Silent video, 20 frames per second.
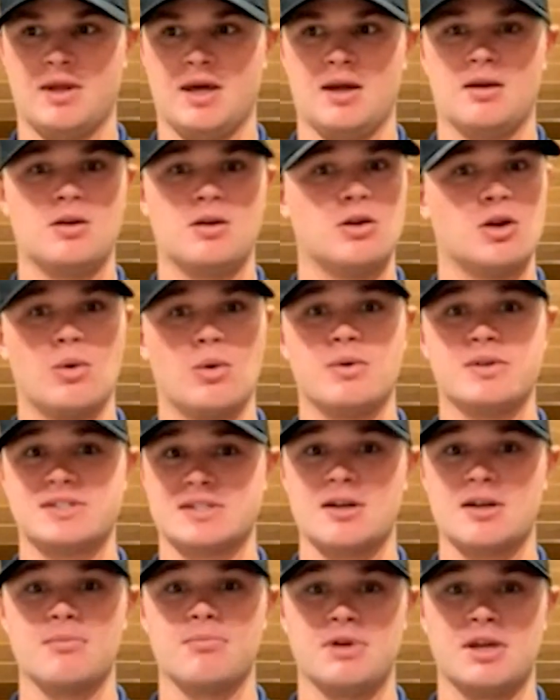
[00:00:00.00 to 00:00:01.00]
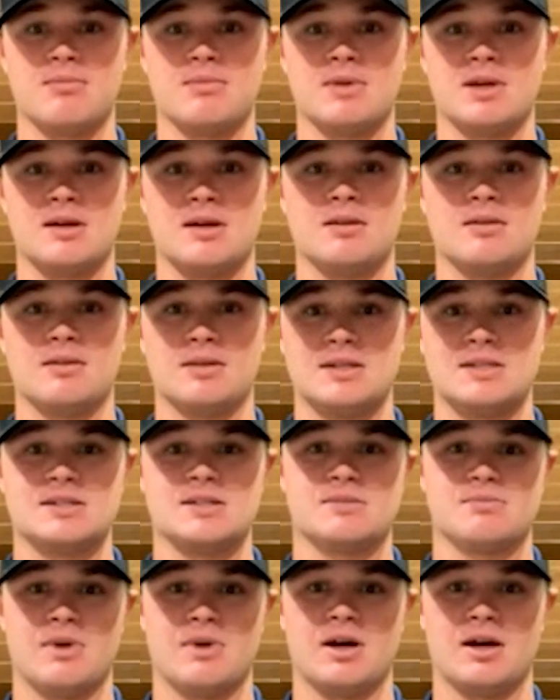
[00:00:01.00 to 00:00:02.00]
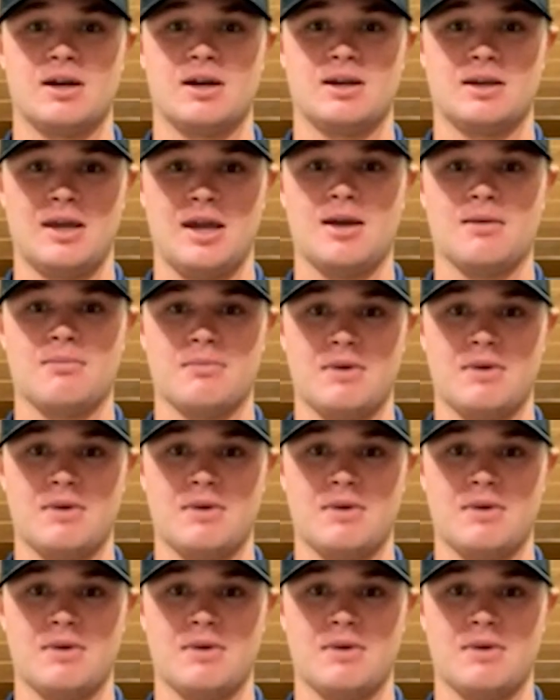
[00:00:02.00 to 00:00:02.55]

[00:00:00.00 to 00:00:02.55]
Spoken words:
That no one's going to beat me, and this is my game,